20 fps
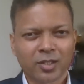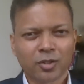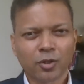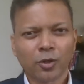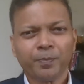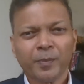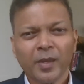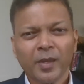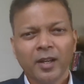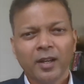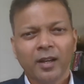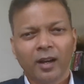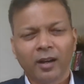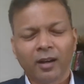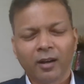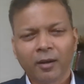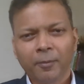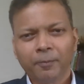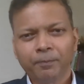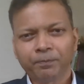So
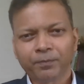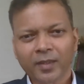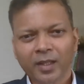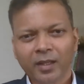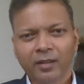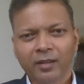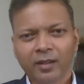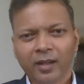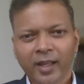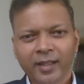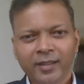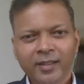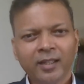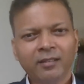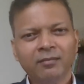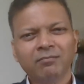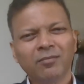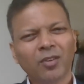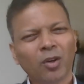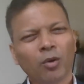and then